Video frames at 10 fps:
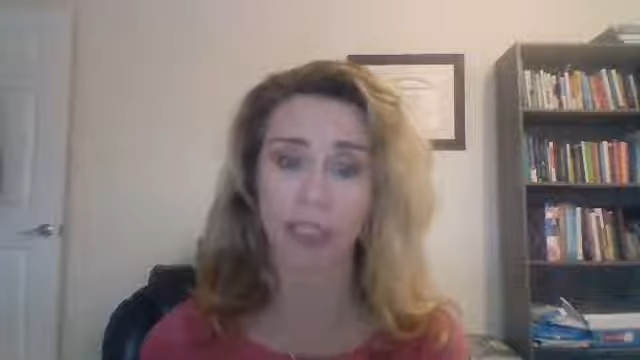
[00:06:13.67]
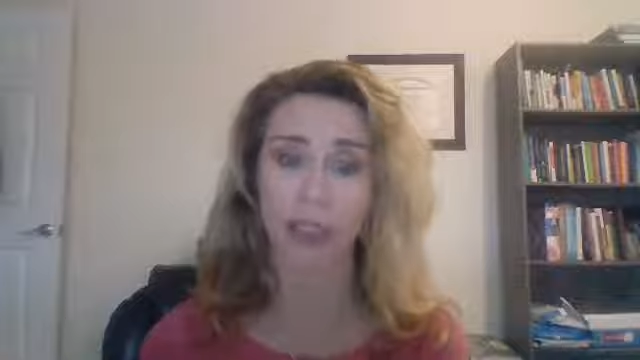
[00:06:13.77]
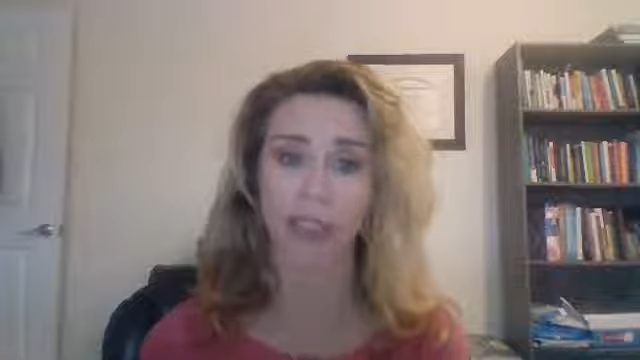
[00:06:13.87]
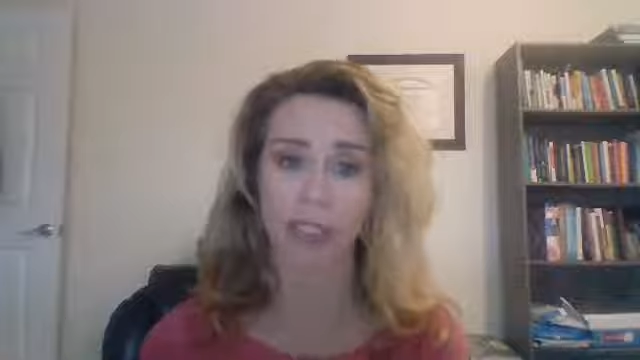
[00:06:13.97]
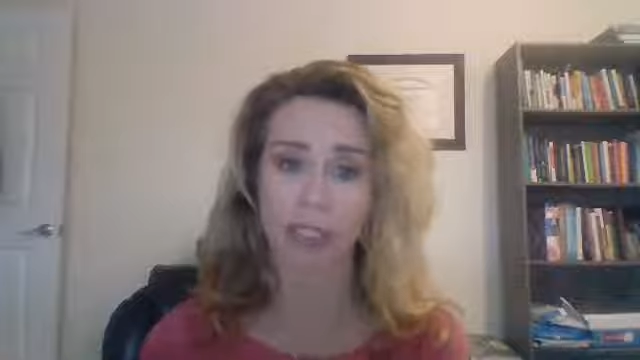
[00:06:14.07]

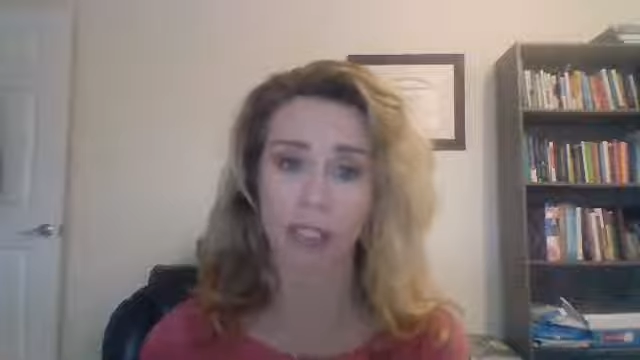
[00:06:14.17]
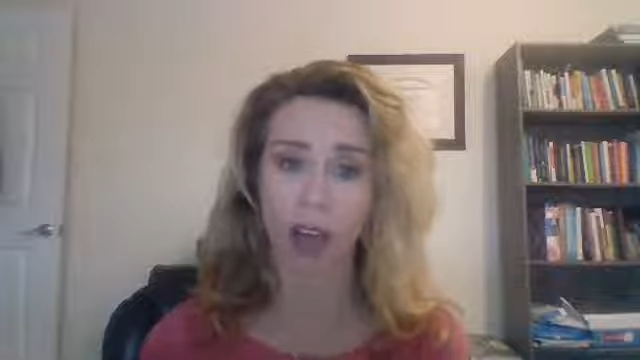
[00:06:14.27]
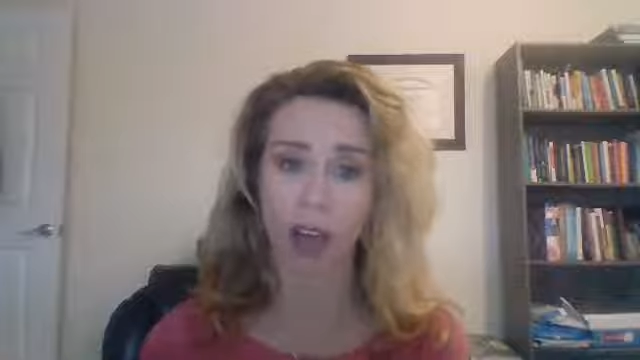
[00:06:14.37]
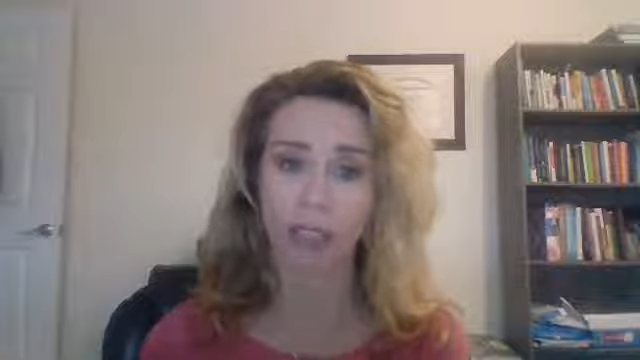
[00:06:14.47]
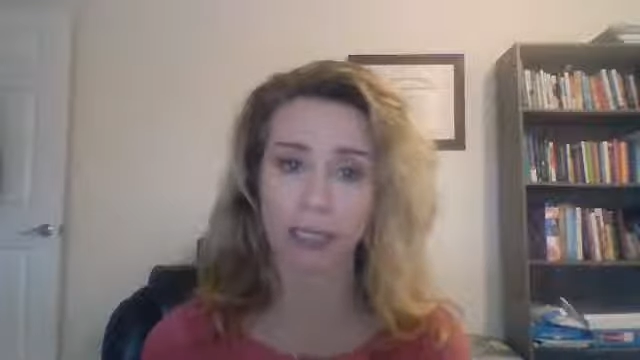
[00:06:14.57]
So there is a
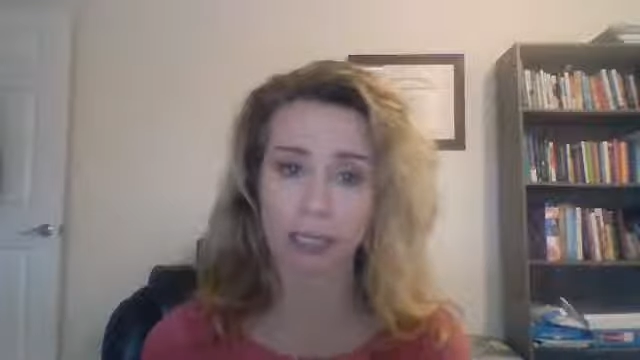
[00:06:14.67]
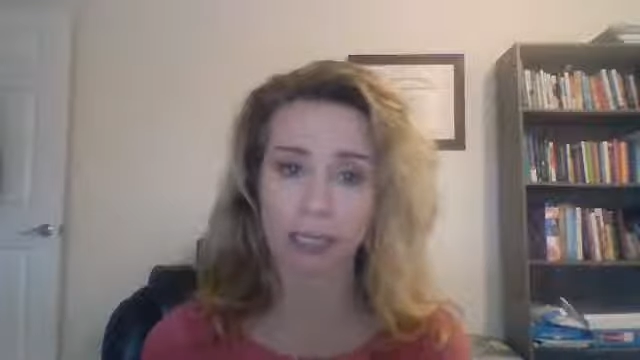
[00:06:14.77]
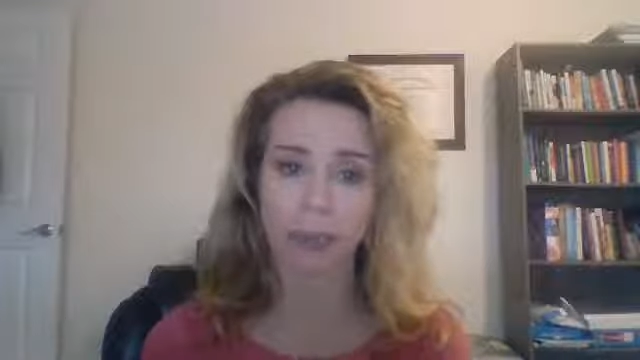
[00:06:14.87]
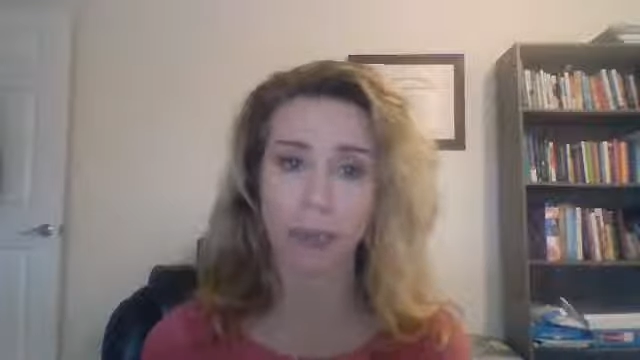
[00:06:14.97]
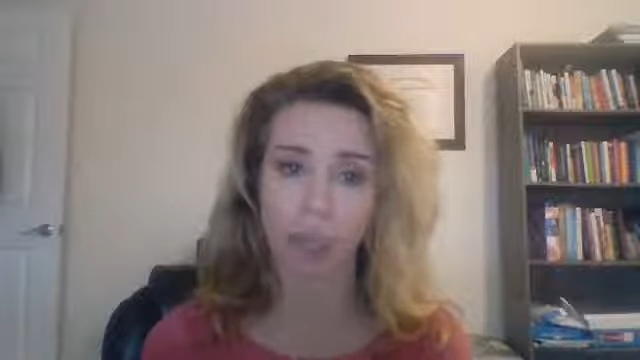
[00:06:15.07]
cost to
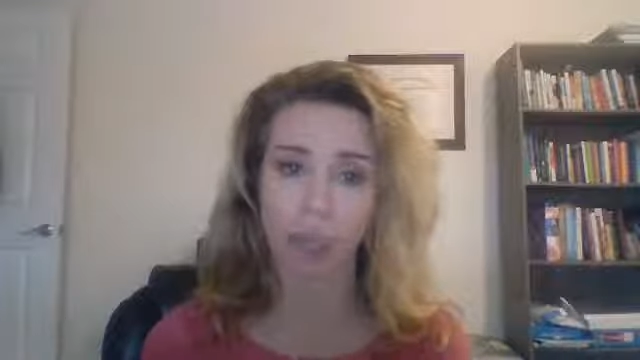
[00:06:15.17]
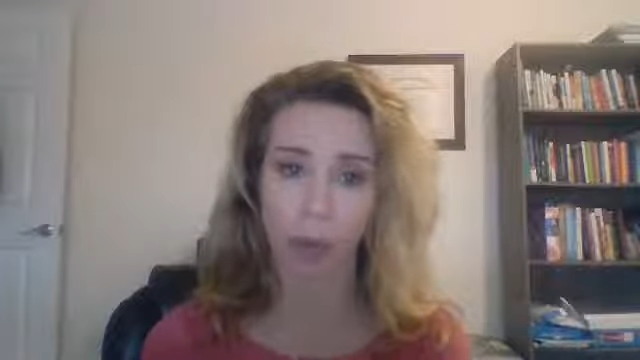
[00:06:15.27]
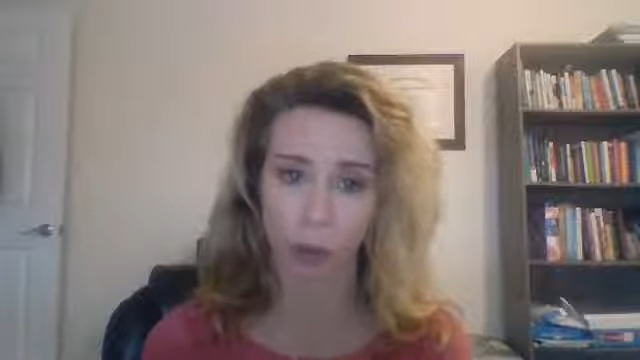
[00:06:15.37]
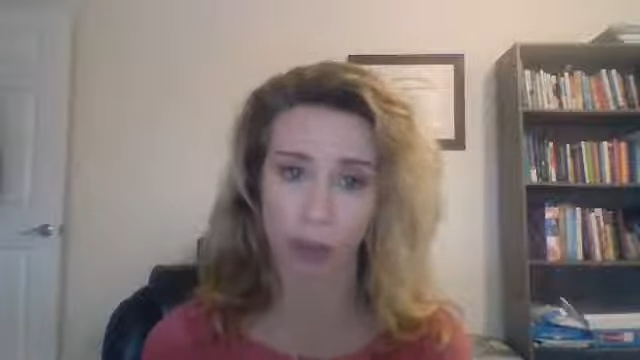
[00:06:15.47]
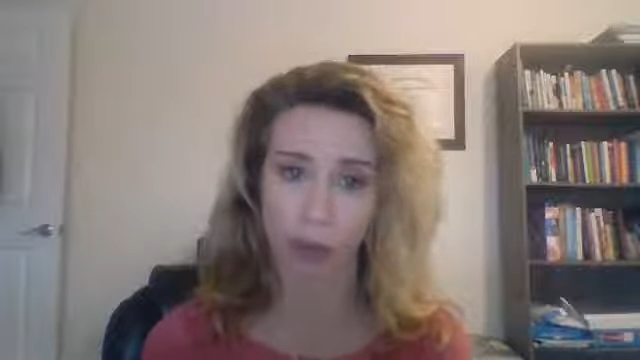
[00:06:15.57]
even be in
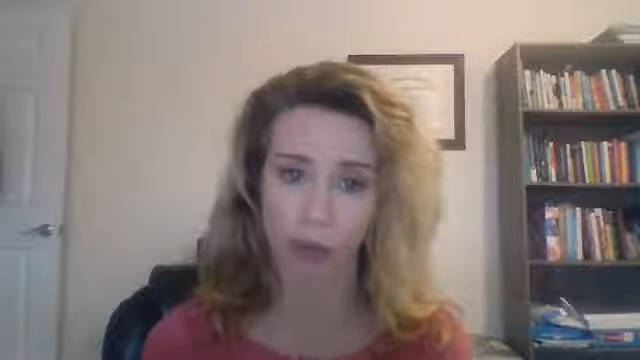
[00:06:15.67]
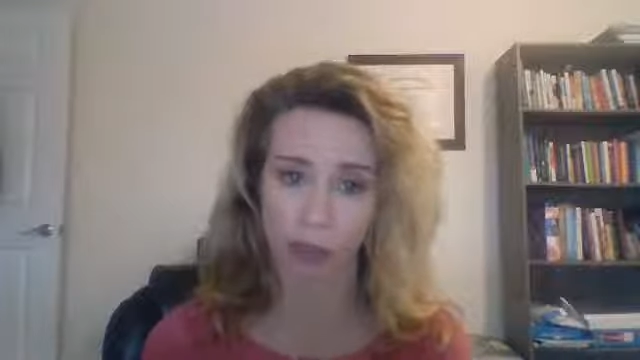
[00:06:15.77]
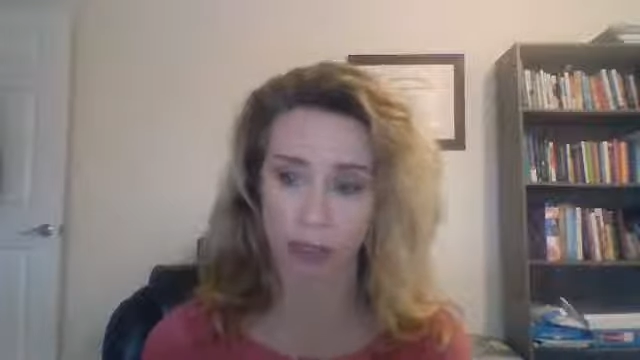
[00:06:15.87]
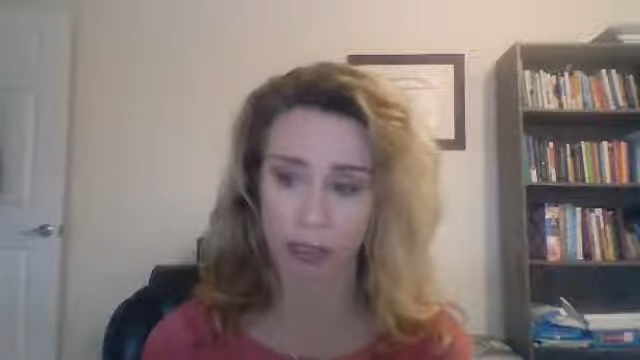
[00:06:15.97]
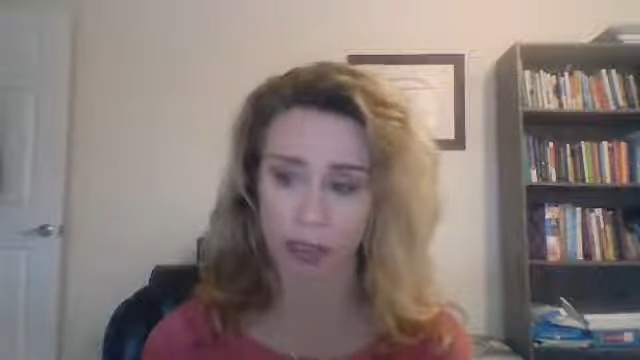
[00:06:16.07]
no load
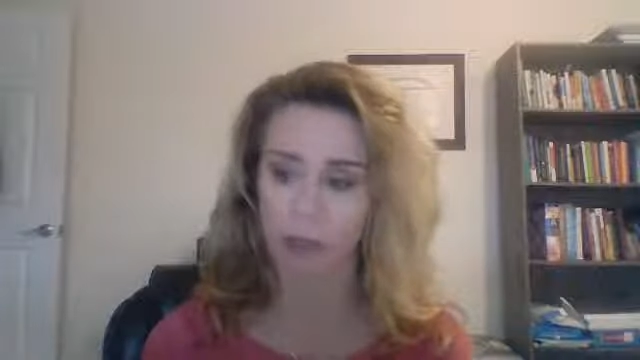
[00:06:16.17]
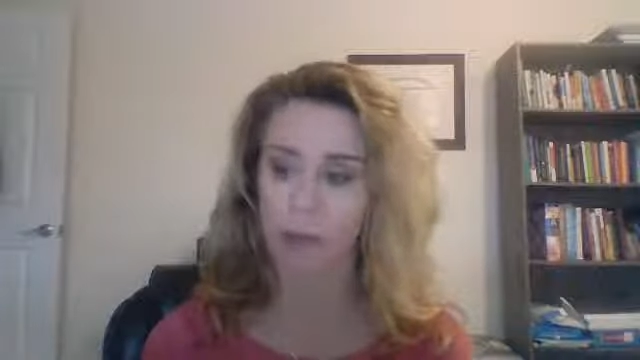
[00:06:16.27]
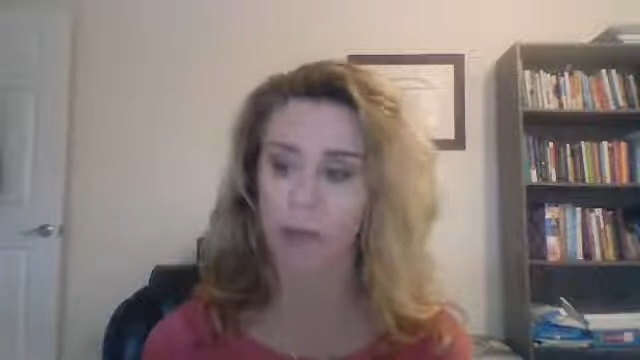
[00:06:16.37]
funds.